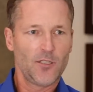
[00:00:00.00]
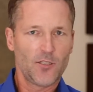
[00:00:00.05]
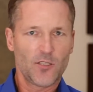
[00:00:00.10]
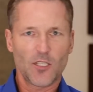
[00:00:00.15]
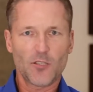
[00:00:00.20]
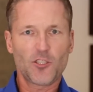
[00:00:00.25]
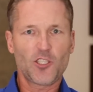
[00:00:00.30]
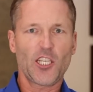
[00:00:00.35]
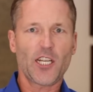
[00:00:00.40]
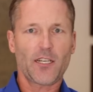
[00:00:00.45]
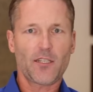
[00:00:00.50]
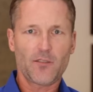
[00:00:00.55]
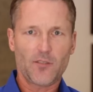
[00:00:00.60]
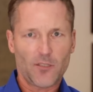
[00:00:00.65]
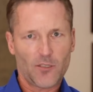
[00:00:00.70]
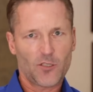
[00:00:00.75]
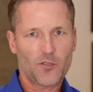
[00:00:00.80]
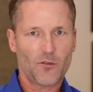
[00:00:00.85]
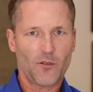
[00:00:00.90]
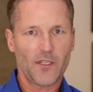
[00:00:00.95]
Their shtick,
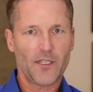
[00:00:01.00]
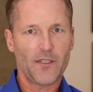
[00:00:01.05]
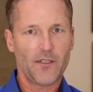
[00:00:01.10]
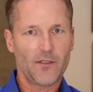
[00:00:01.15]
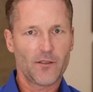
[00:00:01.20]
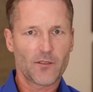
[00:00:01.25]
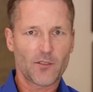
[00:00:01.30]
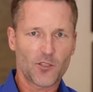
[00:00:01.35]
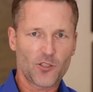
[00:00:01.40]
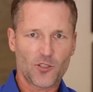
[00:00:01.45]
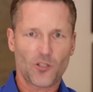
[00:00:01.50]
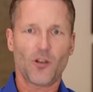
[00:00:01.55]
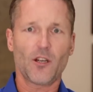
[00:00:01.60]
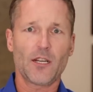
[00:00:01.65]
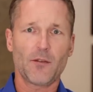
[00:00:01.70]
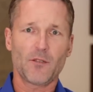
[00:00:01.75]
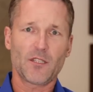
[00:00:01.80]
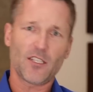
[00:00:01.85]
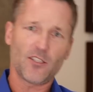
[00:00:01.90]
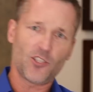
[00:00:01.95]
their
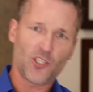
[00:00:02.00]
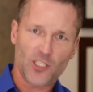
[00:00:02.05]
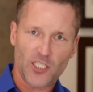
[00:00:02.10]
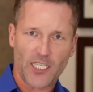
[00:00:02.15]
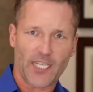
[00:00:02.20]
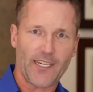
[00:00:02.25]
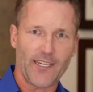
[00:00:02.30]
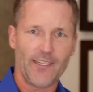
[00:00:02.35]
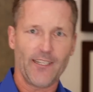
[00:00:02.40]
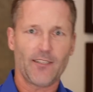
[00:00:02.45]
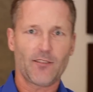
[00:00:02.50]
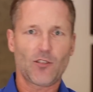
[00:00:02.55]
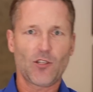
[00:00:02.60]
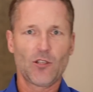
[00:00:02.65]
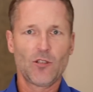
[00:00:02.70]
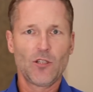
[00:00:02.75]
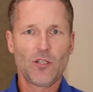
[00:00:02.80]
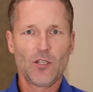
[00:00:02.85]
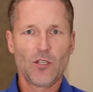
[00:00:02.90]
story with a shtick in it.